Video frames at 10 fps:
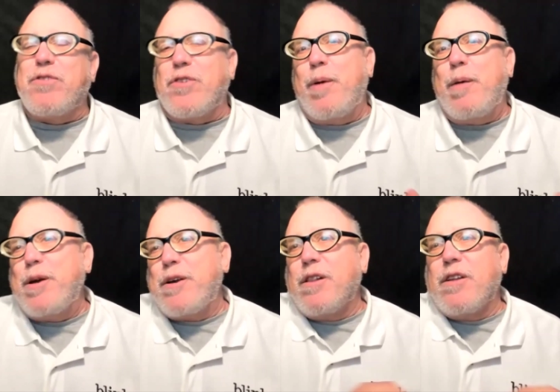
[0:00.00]
So
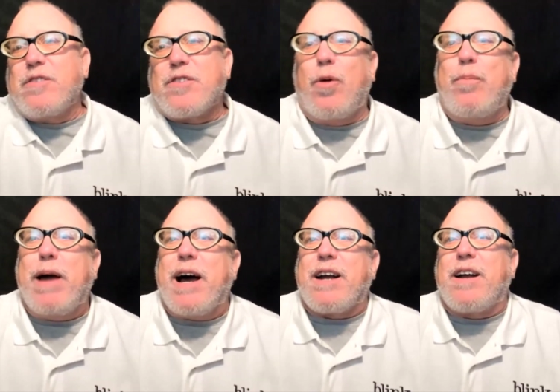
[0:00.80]
maybe let's go
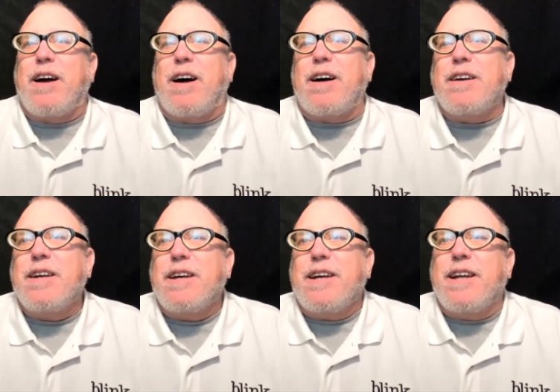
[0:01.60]
back
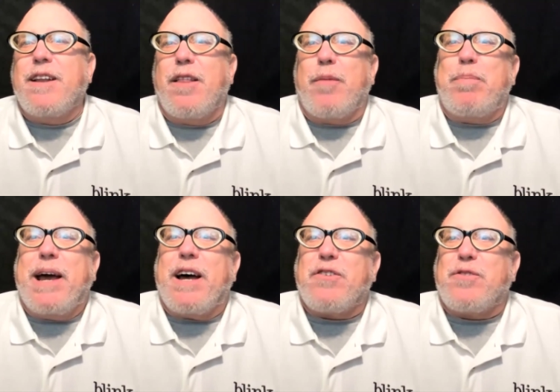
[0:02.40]
into the
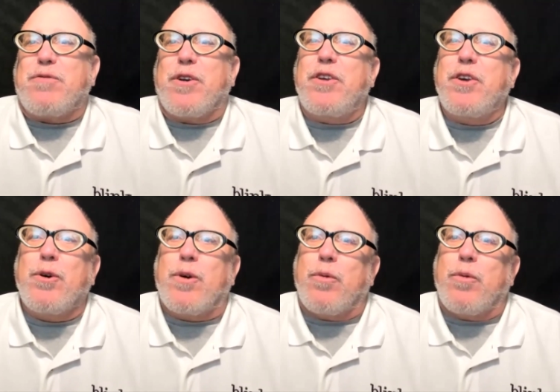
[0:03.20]
past for you.